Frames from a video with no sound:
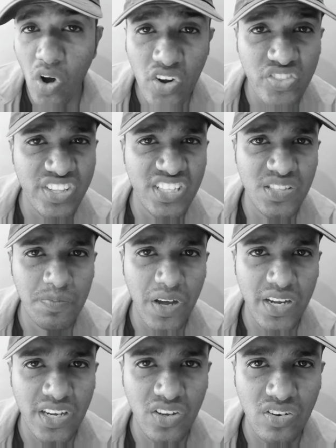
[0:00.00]
for this
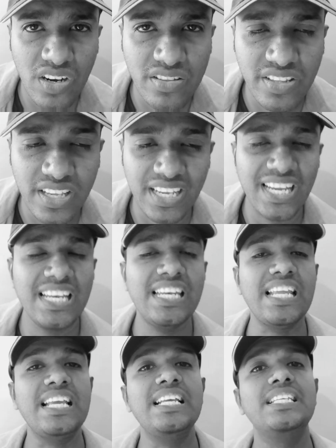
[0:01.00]
particular thing
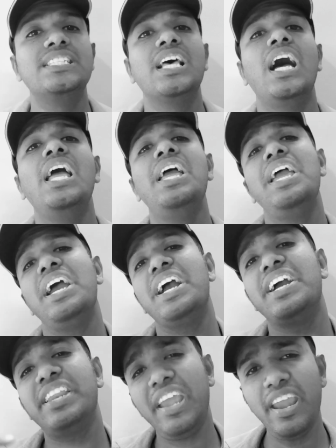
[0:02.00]
it is a
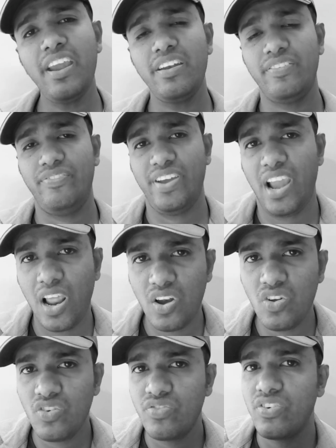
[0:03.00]
great
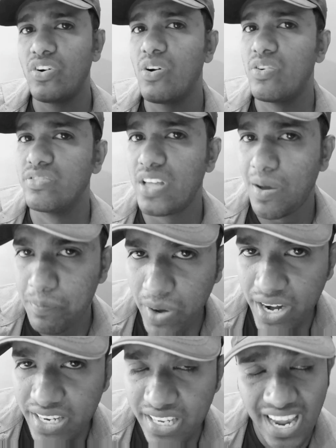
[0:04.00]
value for the
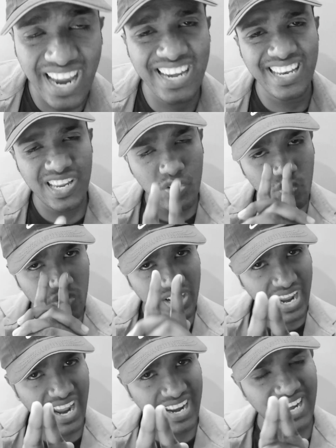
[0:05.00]
money and you
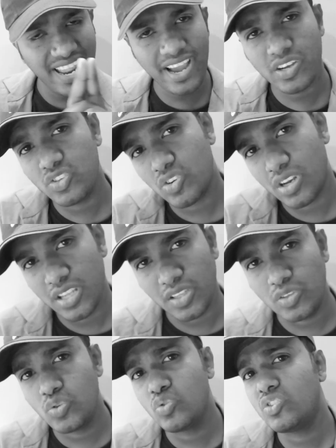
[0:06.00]
can
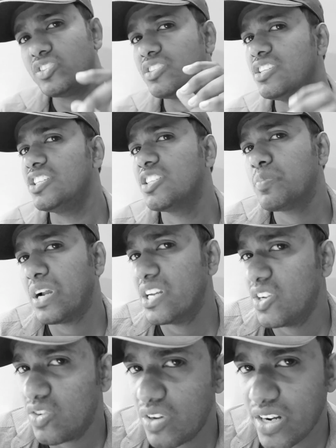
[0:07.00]
actually choose this
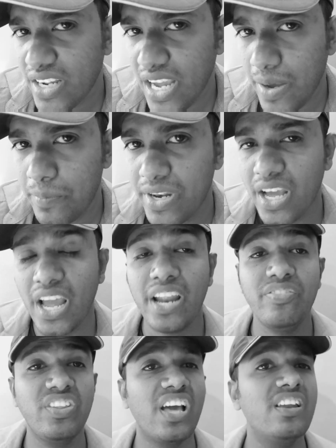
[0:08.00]
particular camera
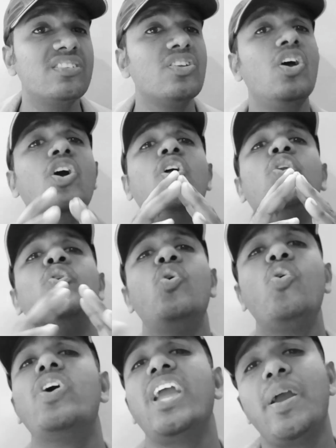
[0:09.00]
and there is
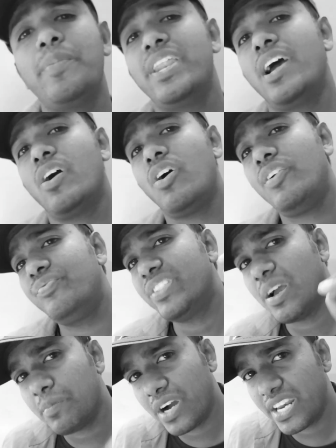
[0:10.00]
no camera
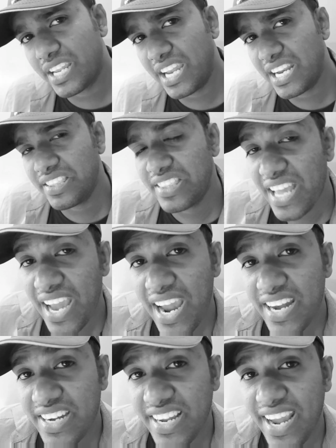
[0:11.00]
on the market
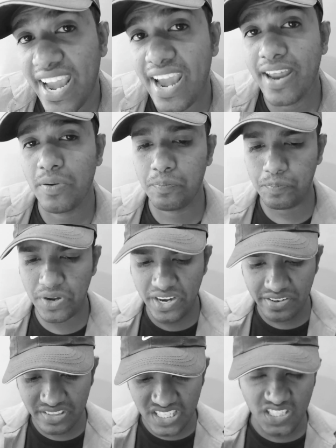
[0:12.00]
that can
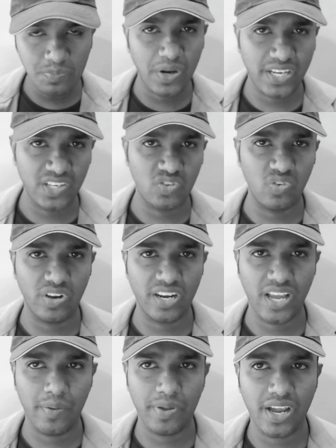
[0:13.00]
beat this
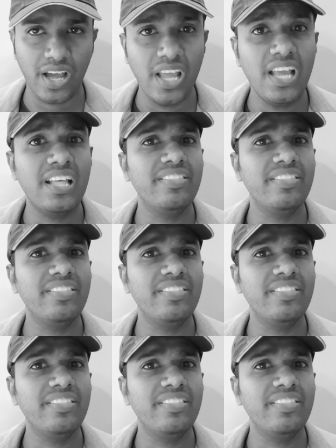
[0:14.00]
particular camera